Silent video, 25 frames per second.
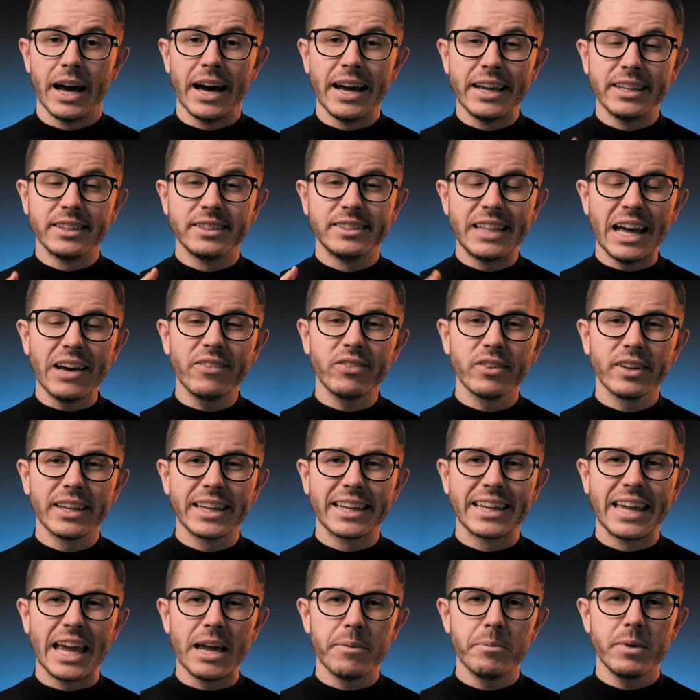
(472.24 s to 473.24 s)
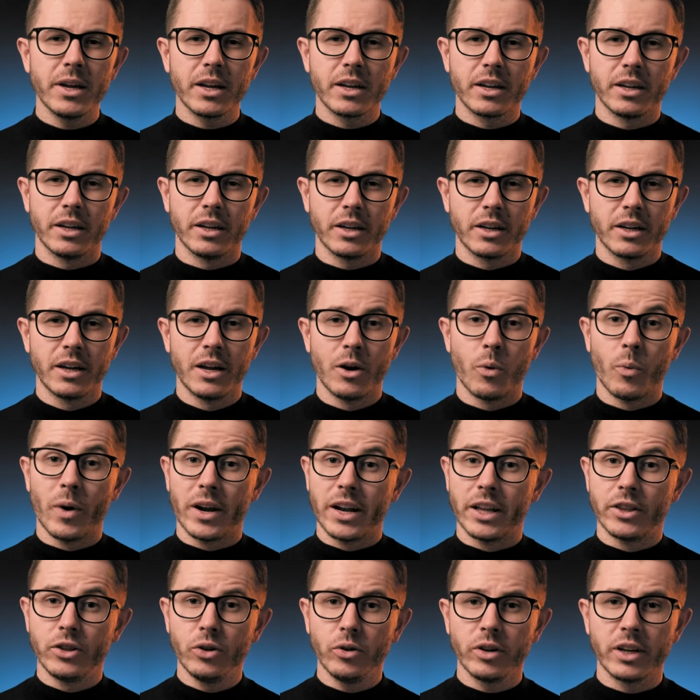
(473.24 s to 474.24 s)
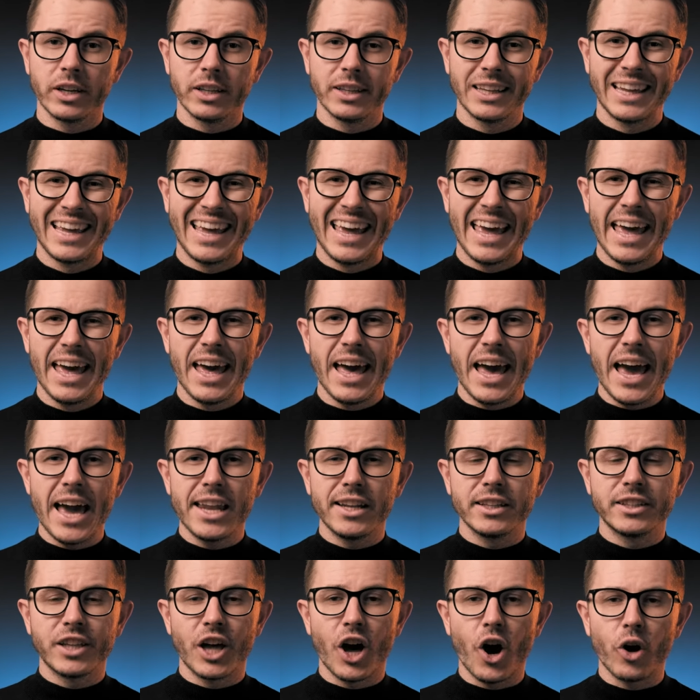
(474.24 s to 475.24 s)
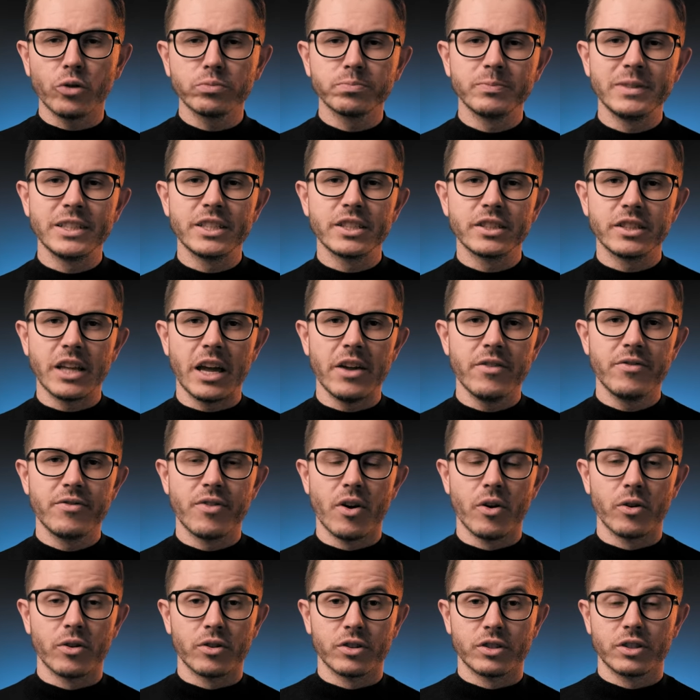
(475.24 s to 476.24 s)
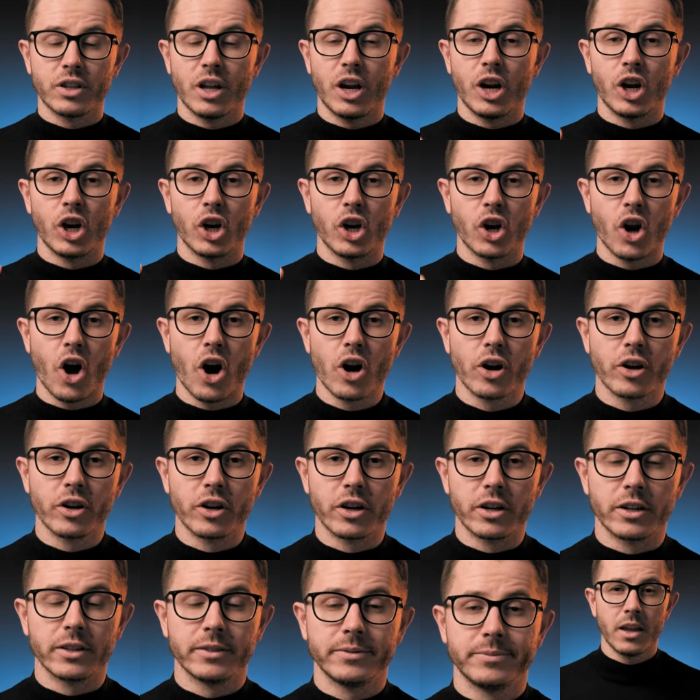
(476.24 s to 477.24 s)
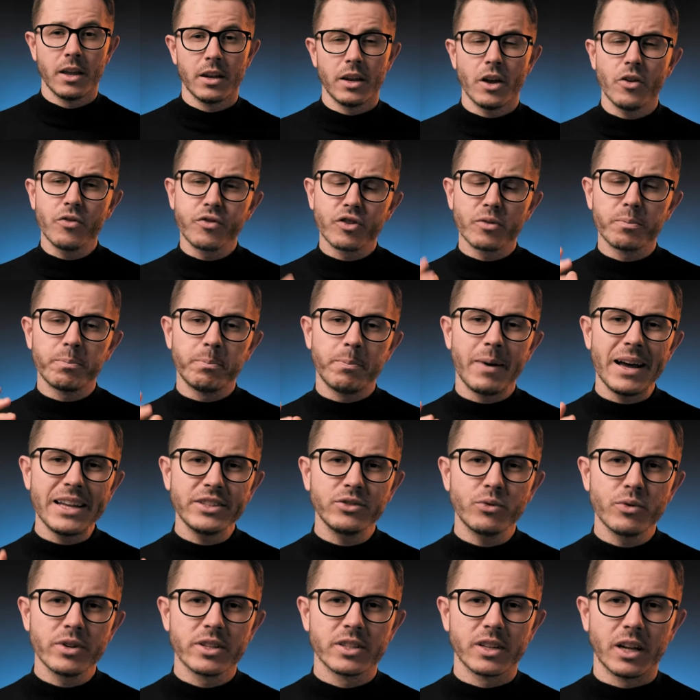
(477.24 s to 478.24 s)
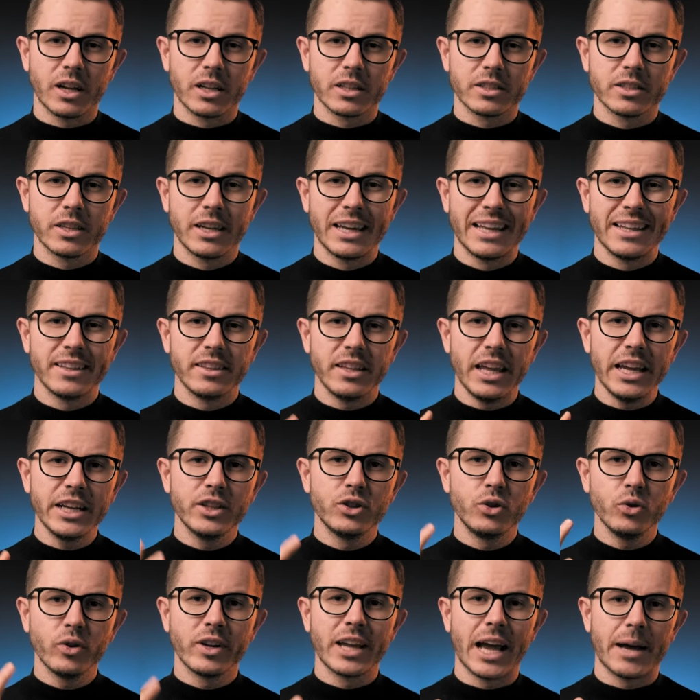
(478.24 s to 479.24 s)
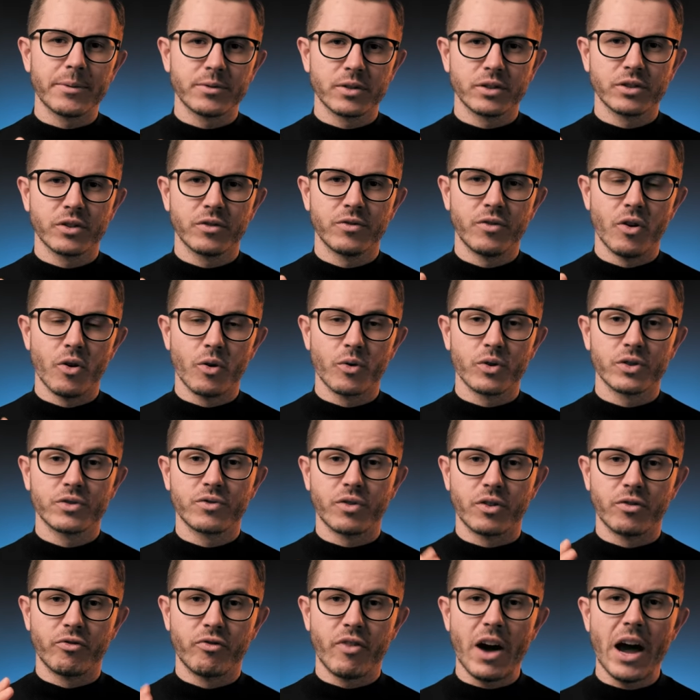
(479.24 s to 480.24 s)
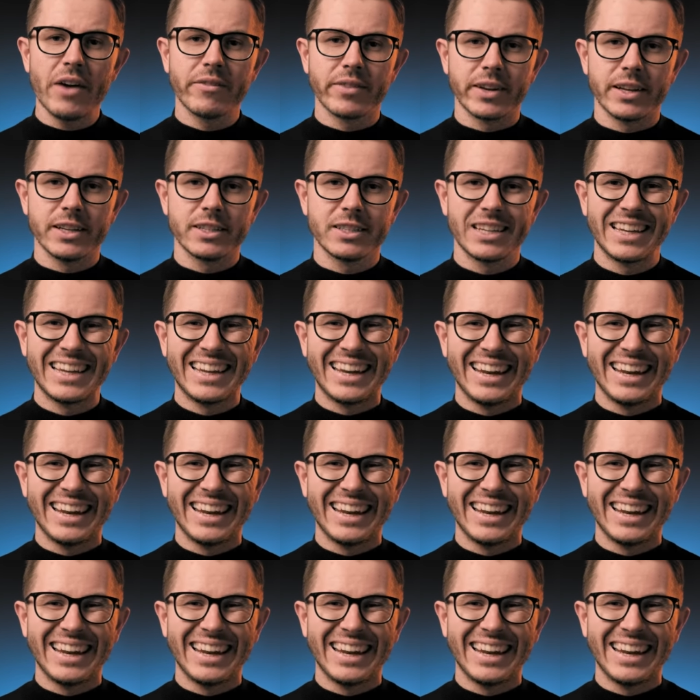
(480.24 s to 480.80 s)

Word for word: It definitely gave me a kick when I took it, and it helped me stay focused longer. Now, for best results, take 2 capsules of Focus for 5 days,